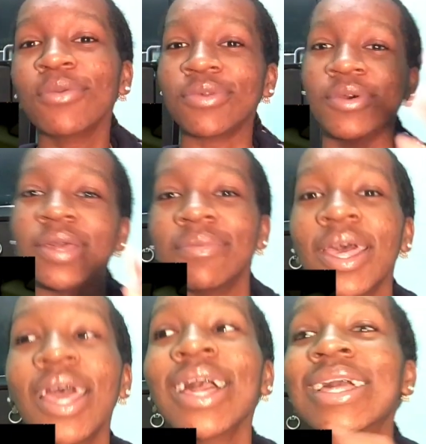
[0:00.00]

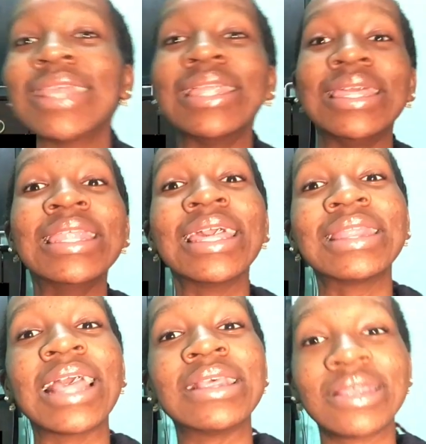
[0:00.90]
Because they need to
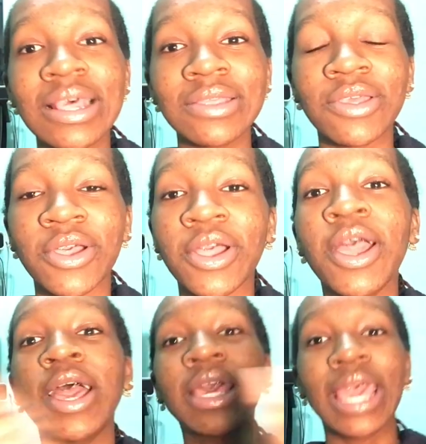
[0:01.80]
get their
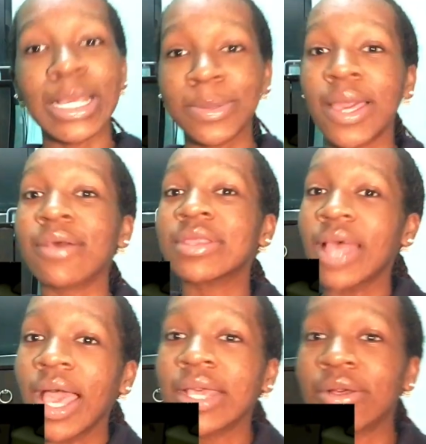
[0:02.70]
sister Catch Me
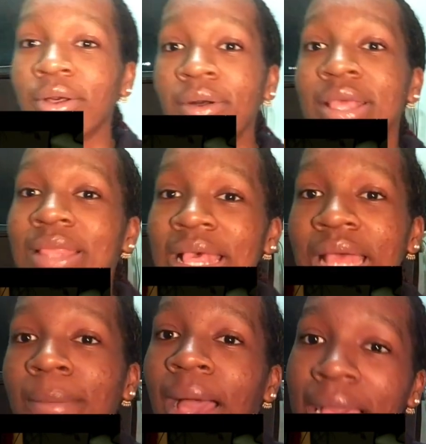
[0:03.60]
Outside Girl. Because
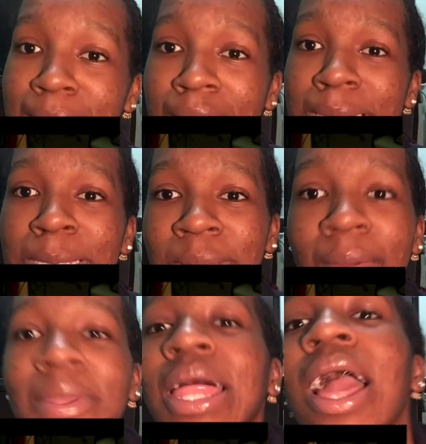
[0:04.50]
last time I checked, she's
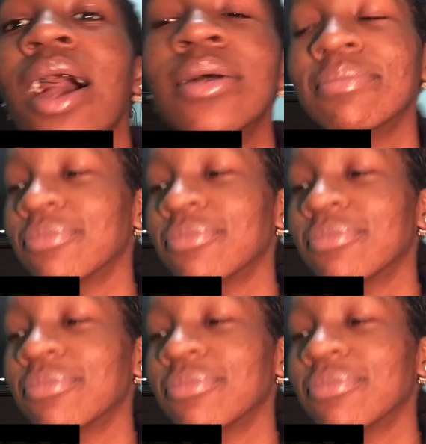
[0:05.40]
trying to be like,